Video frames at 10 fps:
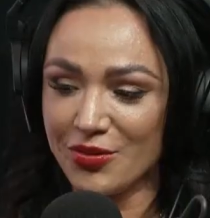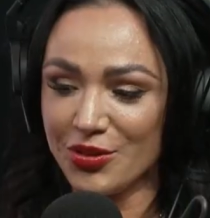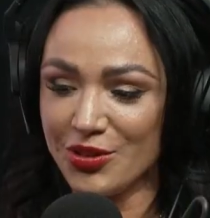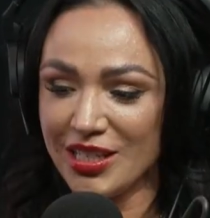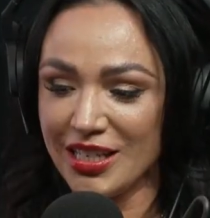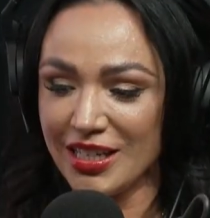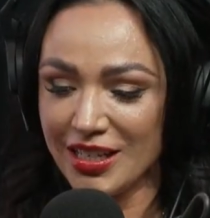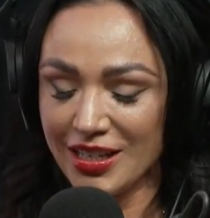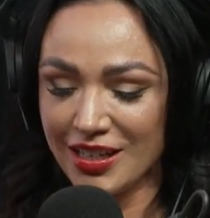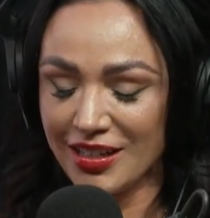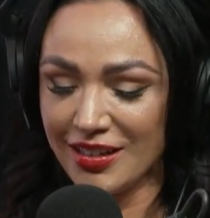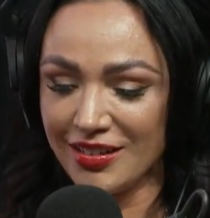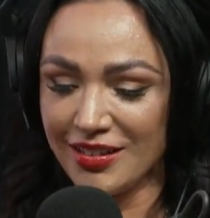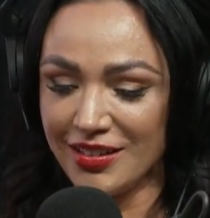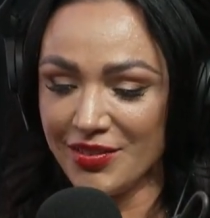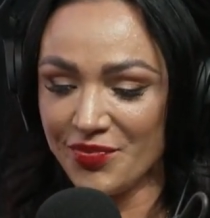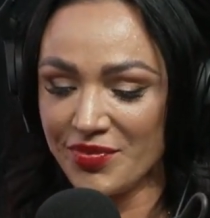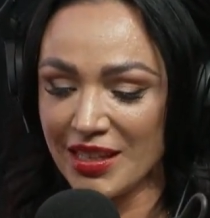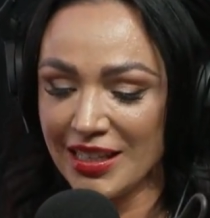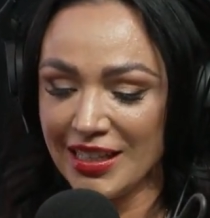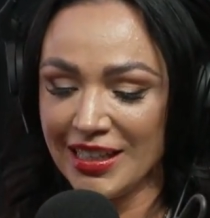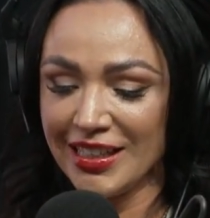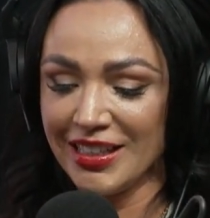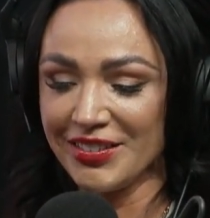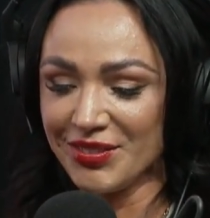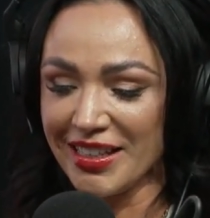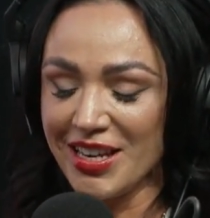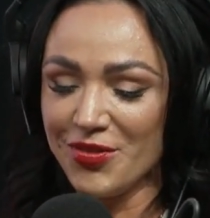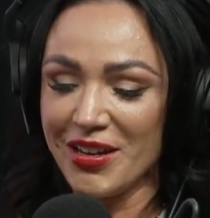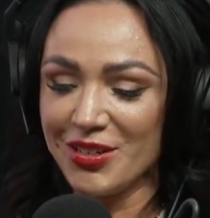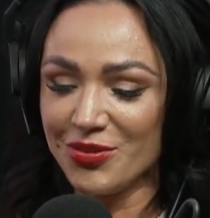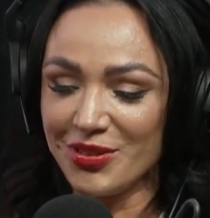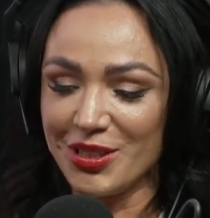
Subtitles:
routine. And if I don't